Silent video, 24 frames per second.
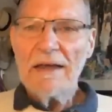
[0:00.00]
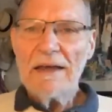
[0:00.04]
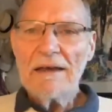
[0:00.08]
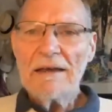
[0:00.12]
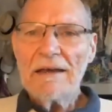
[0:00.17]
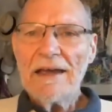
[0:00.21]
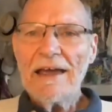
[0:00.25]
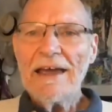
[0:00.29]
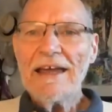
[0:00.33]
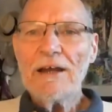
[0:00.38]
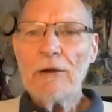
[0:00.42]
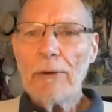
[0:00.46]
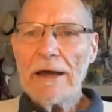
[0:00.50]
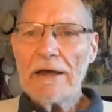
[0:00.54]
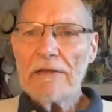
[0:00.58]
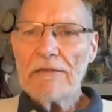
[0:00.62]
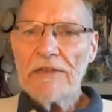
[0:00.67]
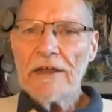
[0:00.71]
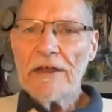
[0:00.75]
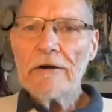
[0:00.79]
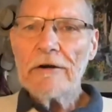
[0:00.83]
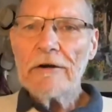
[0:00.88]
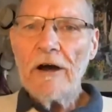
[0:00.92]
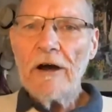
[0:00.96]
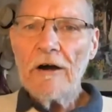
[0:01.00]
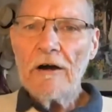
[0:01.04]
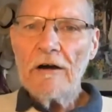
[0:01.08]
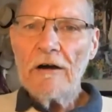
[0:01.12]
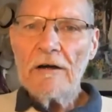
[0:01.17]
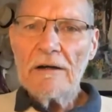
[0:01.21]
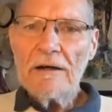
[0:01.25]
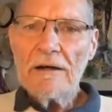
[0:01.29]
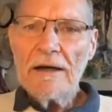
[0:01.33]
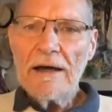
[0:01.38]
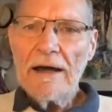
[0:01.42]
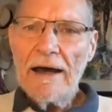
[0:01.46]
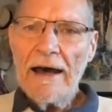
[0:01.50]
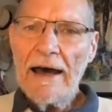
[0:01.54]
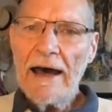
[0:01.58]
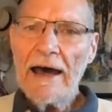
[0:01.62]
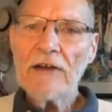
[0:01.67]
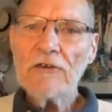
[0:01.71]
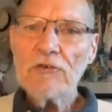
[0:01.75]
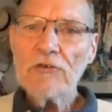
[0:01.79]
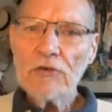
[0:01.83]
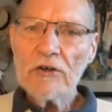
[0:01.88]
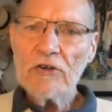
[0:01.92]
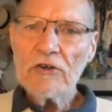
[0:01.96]
Anyway, there are
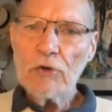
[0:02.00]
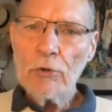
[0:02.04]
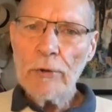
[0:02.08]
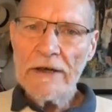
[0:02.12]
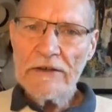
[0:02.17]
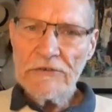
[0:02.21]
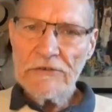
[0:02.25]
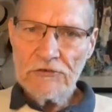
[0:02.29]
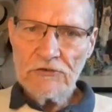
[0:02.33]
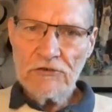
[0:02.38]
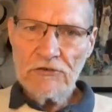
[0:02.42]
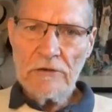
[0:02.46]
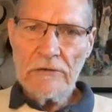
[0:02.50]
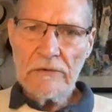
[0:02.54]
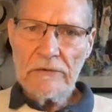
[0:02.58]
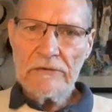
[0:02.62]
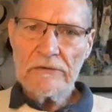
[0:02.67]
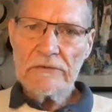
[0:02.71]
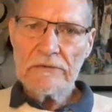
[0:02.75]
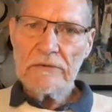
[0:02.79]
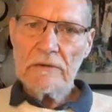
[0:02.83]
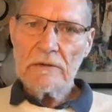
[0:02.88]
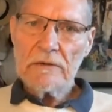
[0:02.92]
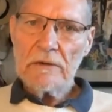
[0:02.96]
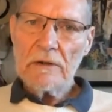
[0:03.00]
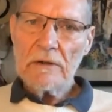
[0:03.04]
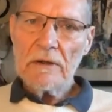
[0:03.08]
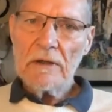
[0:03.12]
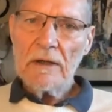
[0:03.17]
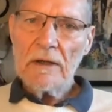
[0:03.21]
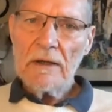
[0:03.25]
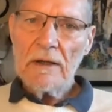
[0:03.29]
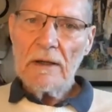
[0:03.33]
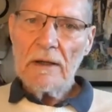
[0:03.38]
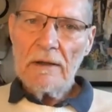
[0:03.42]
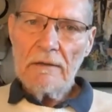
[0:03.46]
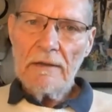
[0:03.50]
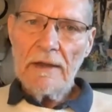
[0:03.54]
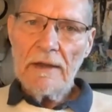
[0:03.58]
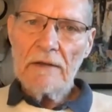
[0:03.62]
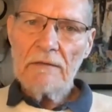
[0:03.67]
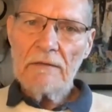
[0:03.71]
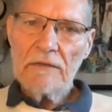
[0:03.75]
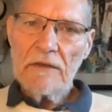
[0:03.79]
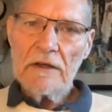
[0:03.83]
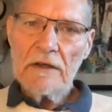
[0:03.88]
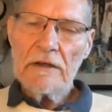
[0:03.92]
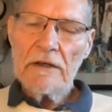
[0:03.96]
100 questions
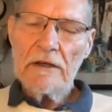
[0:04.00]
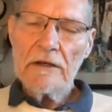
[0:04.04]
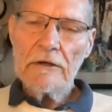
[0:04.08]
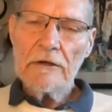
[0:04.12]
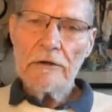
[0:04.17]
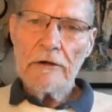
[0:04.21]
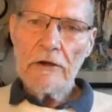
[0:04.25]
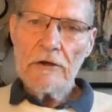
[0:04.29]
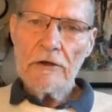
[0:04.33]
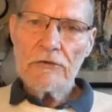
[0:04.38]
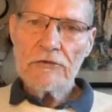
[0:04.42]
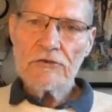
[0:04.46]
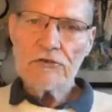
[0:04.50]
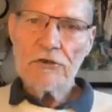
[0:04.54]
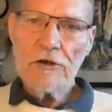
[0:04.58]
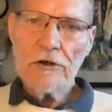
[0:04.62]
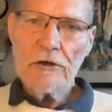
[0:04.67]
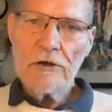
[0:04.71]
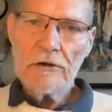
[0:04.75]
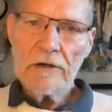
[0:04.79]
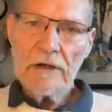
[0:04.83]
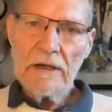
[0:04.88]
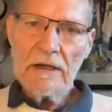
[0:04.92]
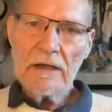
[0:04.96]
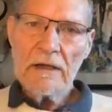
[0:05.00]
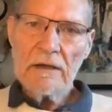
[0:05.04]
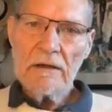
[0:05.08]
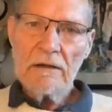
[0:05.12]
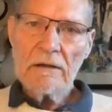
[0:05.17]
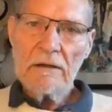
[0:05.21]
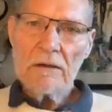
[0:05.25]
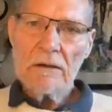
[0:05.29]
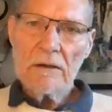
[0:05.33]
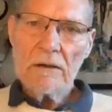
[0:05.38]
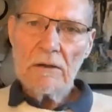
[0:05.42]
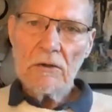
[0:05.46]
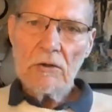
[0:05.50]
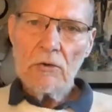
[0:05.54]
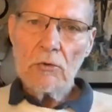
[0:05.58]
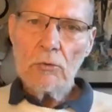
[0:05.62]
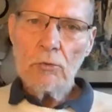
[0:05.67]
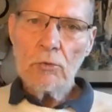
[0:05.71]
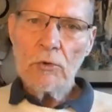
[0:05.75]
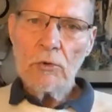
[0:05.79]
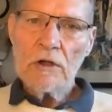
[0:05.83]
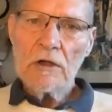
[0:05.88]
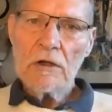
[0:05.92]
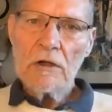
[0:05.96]
that the hero's journey
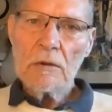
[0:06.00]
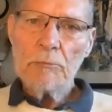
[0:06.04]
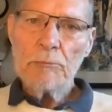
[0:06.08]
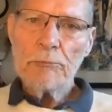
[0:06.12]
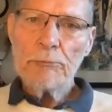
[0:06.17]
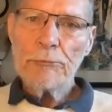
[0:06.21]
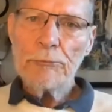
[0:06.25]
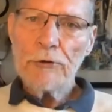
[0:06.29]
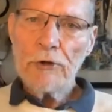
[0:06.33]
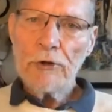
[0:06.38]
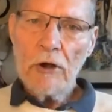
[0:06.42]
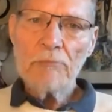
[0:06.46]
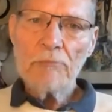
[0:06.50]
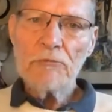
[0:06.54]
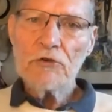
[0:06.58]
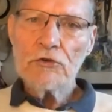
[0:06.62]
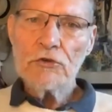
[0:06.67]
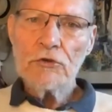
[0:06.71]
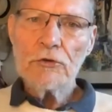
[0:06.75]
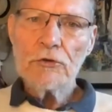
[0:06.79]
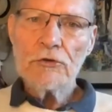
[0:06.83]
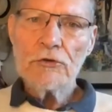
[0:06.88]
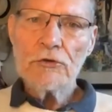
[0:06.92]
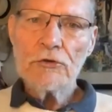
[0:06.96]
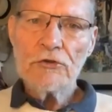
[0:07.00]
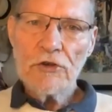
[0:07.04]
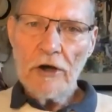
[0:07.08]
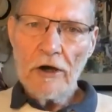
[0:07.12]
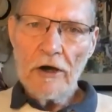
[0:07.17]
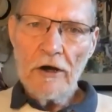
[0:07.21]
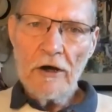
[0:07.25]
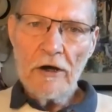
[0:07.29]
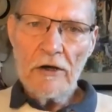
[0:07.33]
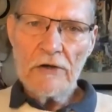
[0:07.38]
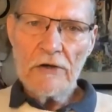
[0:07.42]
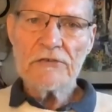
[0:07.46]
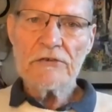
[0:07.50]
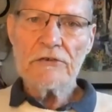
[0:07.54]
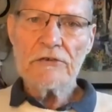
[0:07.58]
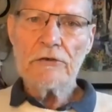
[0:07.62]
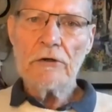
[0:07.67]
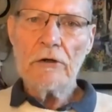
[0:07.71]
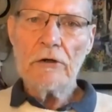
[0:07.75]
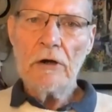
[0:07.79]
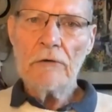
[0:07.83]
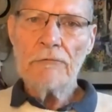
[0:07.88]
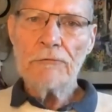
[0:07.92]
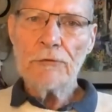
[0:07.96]
will prompt you to
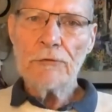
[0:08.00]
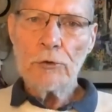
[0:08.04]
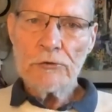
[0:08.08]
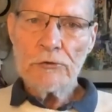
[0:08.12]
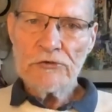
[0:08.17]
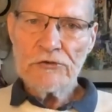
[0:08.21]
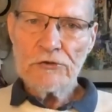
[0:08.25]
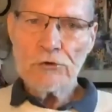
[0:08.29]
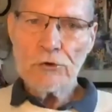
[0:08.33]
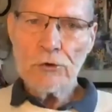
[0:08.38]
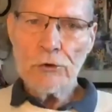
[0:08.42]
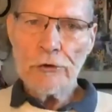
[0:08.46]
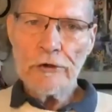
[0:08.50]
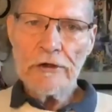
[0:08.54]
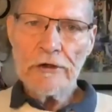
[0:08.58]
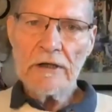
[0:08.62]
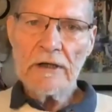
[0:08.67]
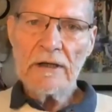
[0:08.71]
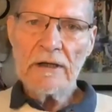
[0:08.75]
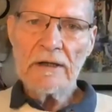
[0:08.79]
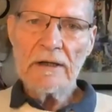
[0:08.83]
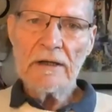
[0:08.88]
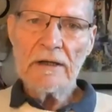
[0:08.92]
ask of your story.